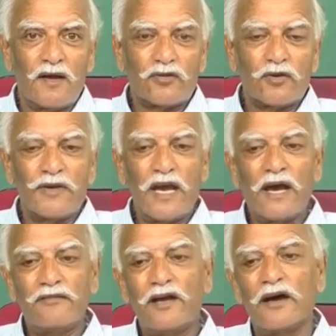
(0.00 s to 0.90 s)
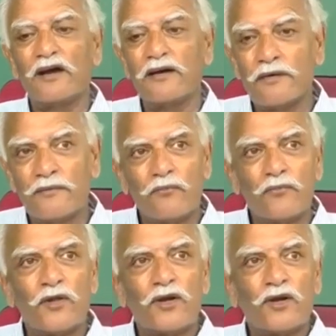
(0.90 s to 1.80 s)
So, we have here
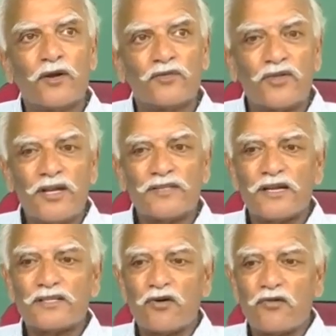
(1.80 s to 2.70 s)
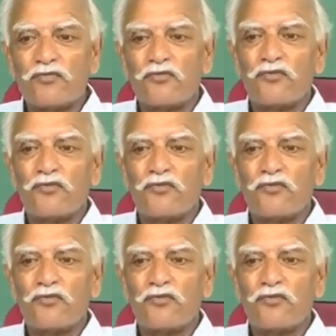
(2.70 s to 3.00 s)
three sets of